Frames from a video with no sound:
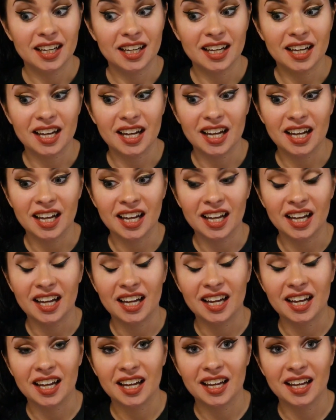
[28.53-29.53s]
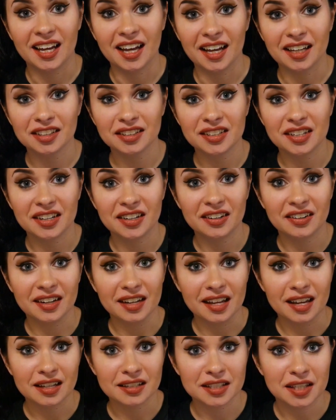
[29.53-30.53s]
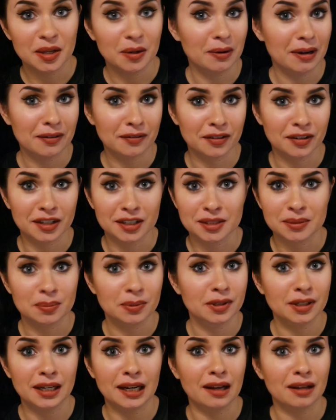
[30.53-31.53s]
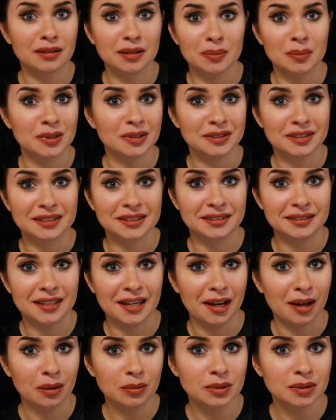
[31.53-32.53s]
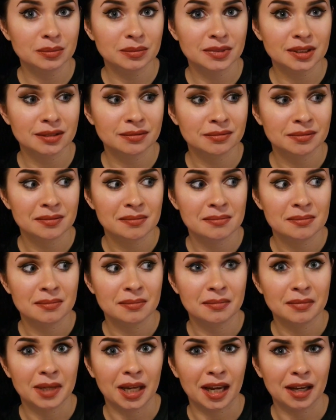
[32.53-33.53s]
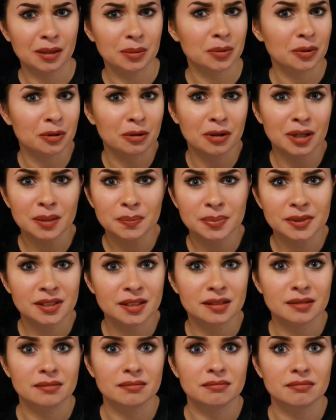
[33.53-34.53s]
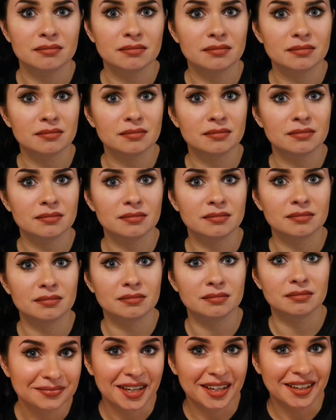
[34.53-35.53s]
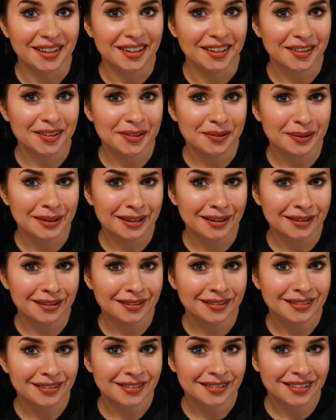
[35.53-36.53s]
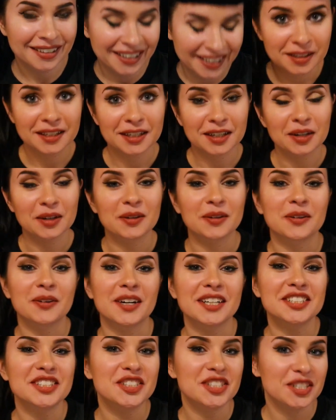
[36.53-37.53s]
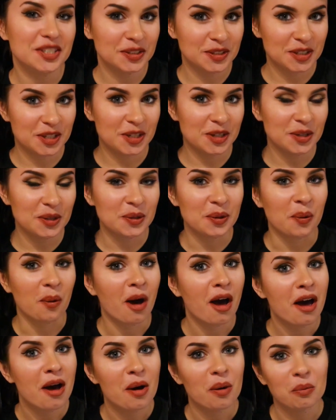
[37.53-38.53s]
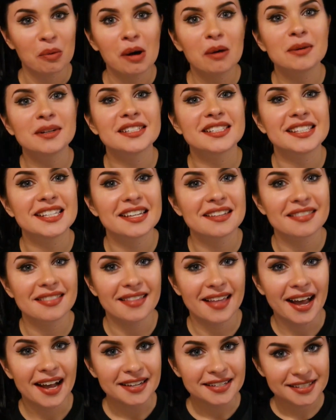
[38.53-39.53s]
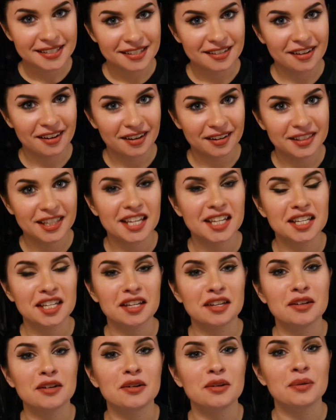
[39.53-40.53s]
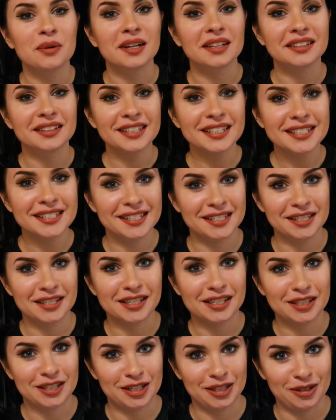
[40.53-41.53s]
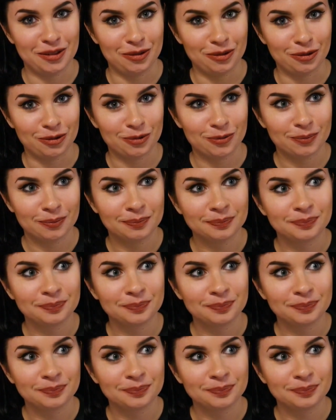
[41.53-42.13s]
I don't know, I guess whoever has put out the most albums. Cannibal Corpse? LOL? Question 2. What was the last song that you listened to?